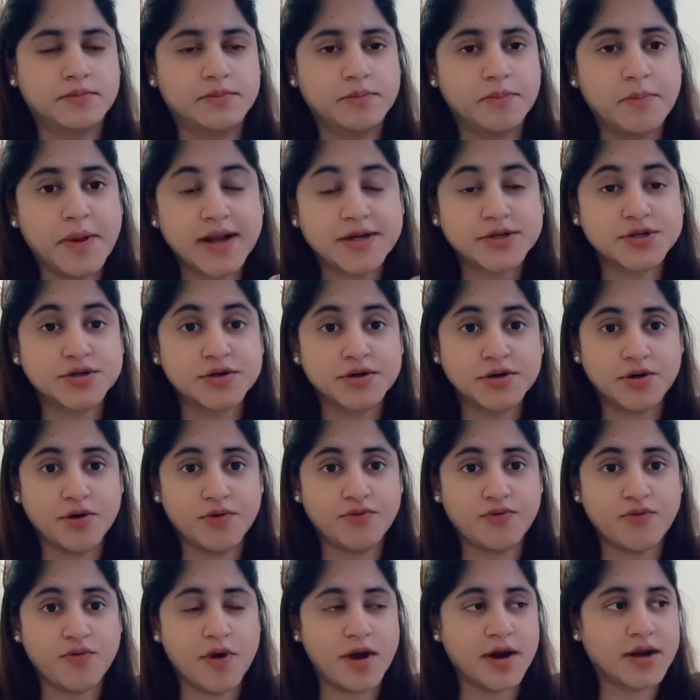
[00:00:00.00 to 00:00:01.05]
pattern
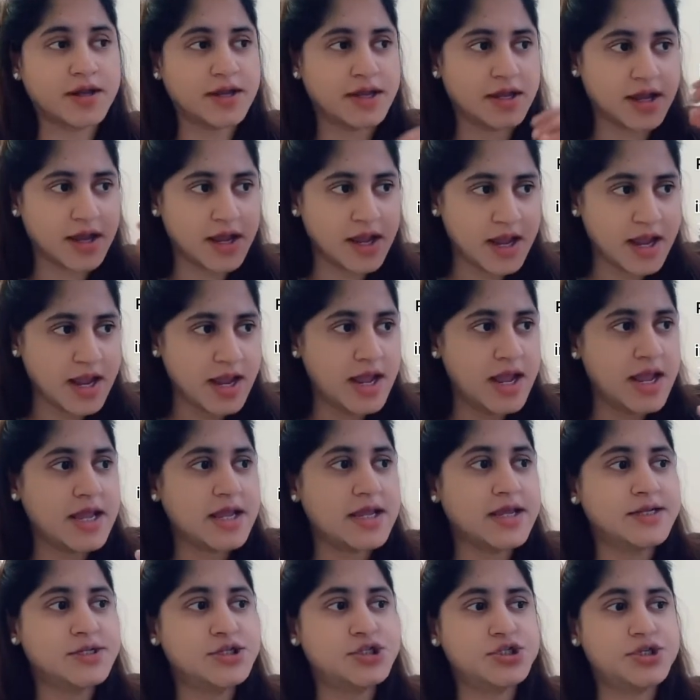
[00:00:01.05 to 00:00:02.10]
of walking.
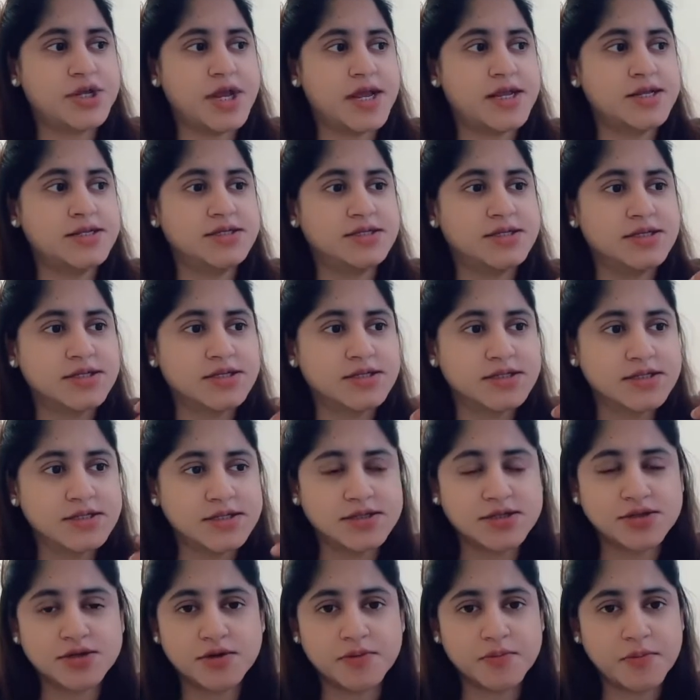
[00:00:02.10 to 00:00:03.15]
It changes,
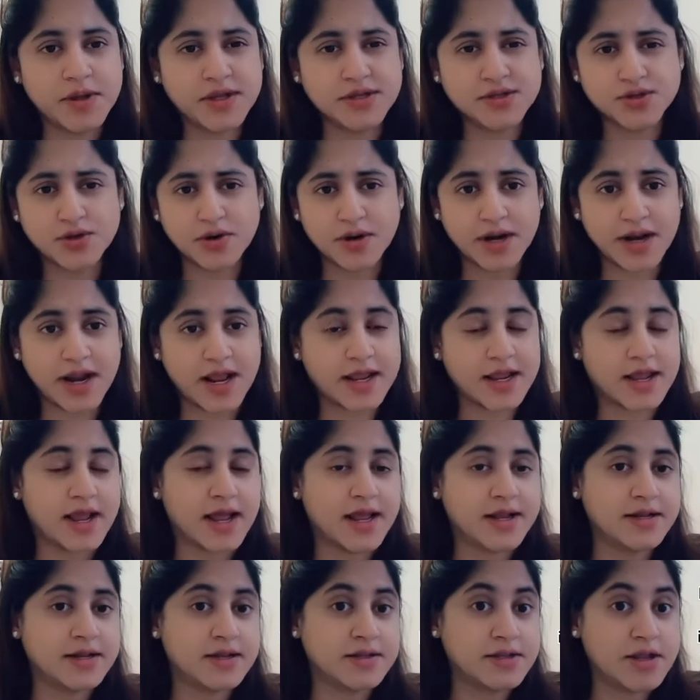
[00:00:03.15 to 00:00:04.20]
disturbance, or like,
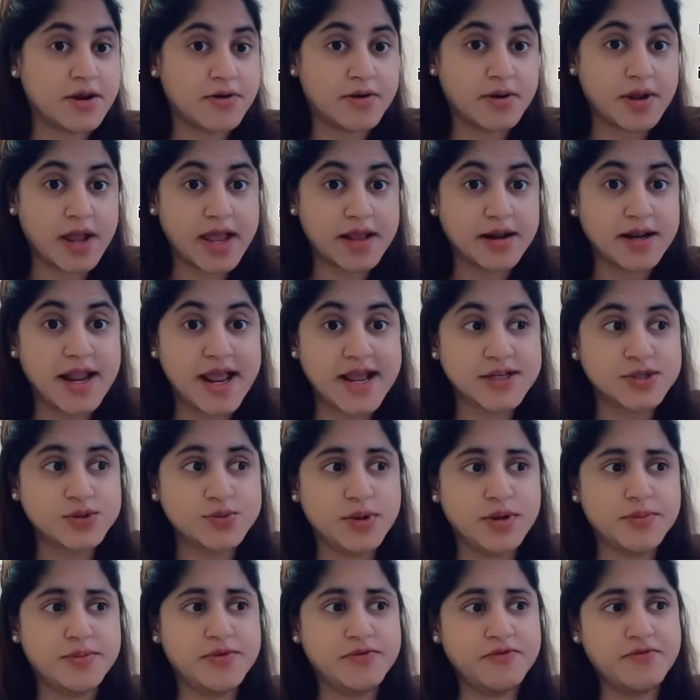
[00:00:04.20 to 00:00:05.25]
and their legs
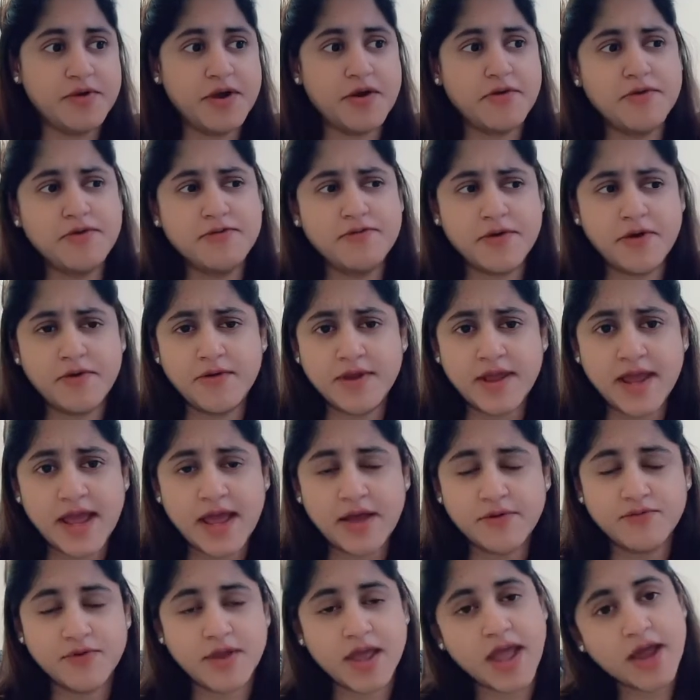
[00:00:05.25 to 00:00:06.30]
will be very, very
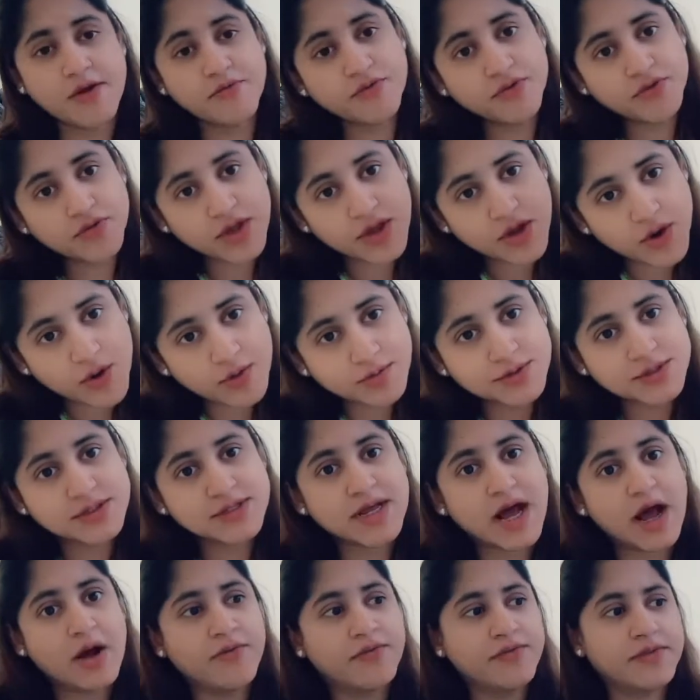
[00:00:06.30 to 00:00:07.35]
heavy. Everything goes
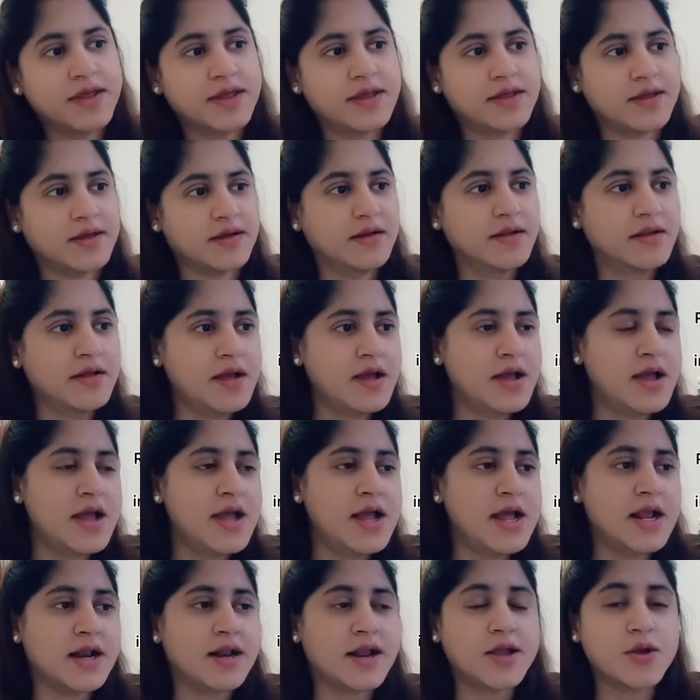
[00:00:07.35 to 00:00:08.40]
down the hill.
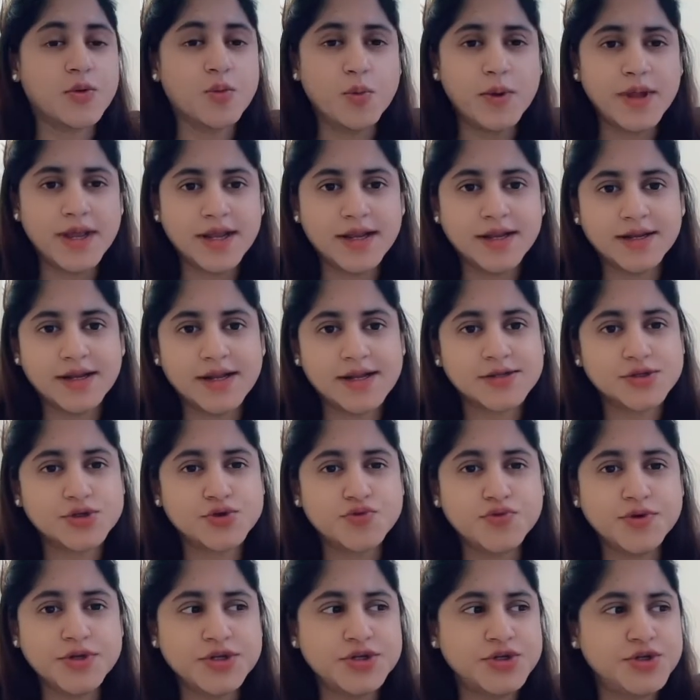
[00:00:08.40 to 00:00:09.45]
Like weakness,
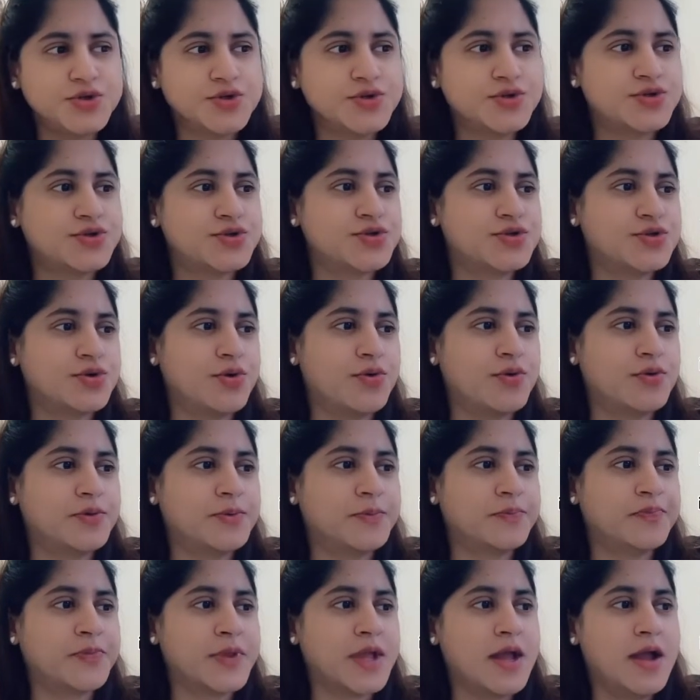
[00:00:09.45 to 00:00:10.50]
reduced
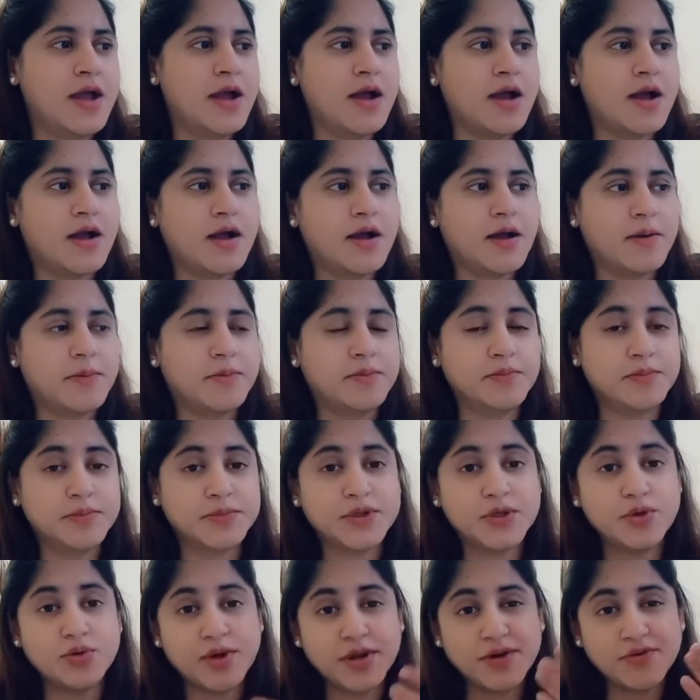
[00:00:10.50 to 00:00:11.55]
tone.
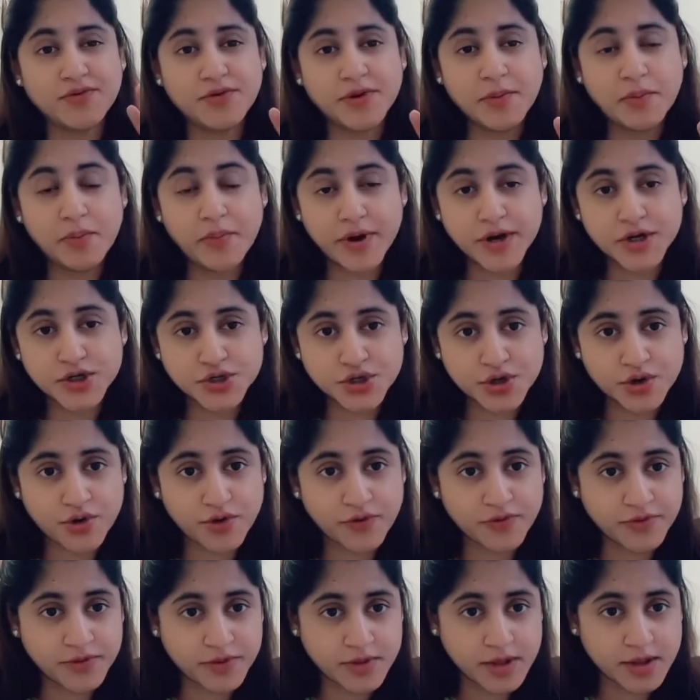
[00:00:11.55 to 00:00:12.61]
You can feel pressure
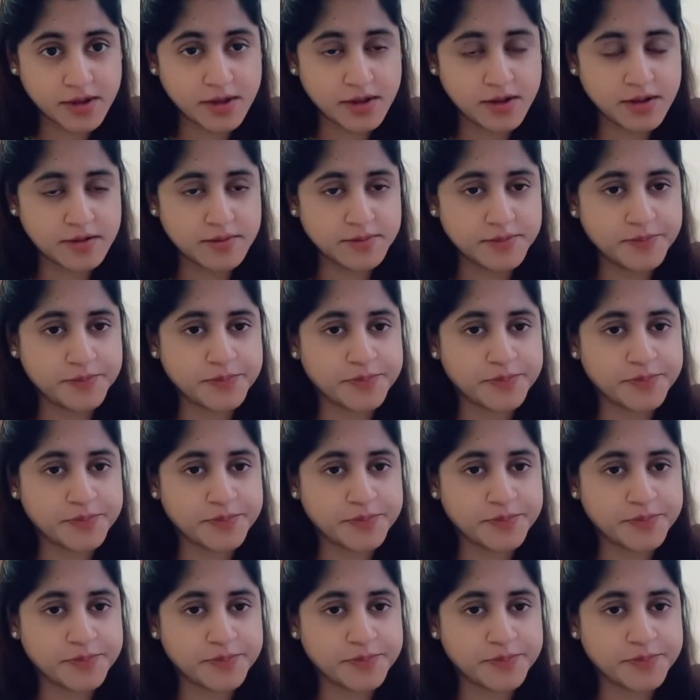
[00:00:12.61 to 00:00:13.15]
on the,